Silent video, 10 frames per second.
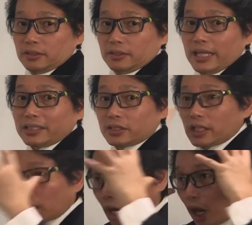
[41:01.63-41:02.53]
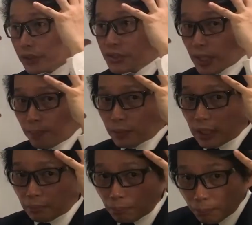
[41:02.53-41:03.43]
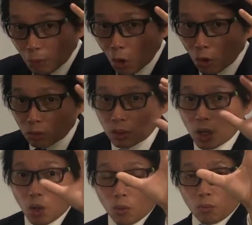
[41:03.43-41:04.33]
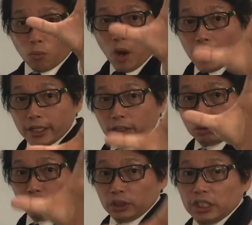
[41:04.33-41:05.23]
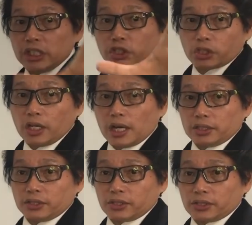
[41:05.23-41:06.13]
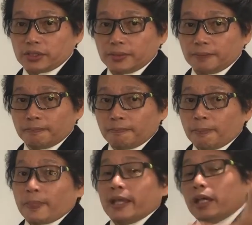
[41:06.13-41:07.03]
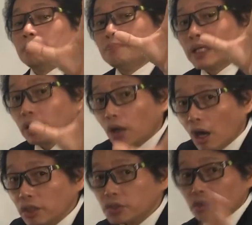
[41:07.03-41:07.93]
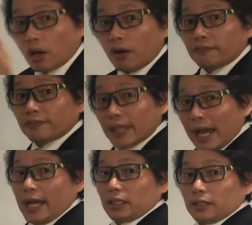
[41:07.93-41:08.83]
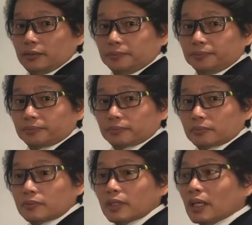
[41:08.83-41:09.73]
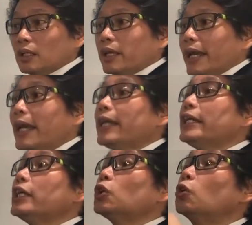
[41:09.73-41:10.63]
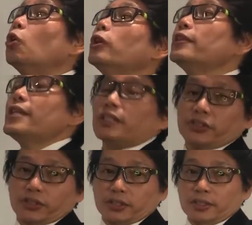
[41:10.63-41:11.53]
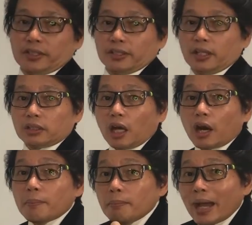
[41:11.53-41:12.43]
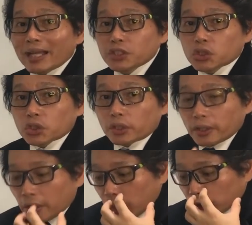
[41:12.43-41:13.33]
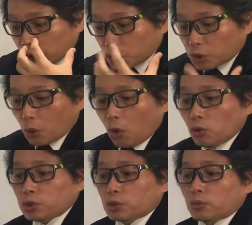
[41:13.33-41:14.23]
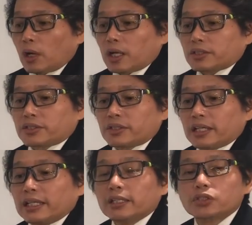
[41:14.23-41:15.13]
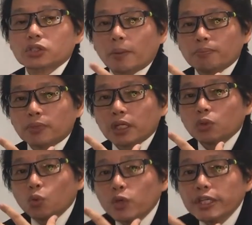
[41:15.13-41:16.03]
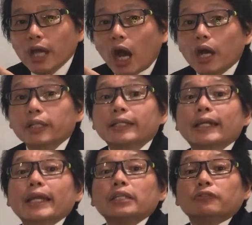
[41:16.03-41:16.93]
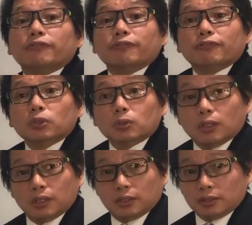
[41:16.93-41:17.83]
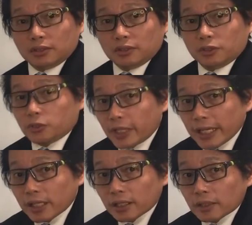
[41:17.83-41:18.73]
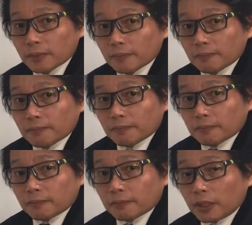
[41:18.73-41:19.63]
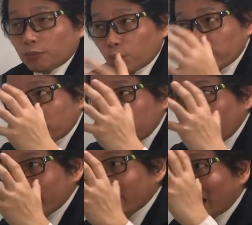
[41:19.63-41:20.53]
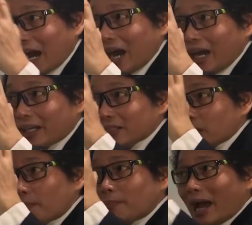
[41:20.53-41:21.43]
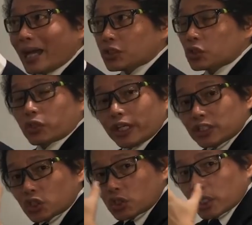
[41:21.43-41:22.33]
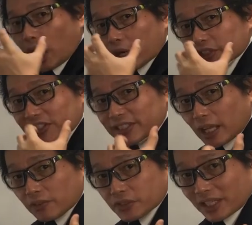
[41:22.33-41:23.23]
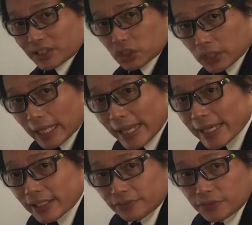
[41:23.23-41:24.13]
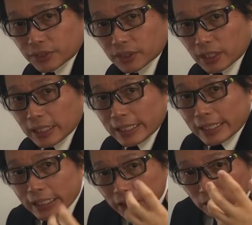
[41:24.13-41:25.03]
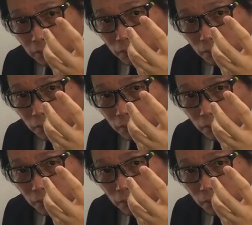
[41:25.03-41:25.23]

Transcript: That's the concept that Paul wanted to teach us. And because of that, any goodness that our master shows to us is something we are grateful. You see? If we see God as a master and see ourselves as slaves, it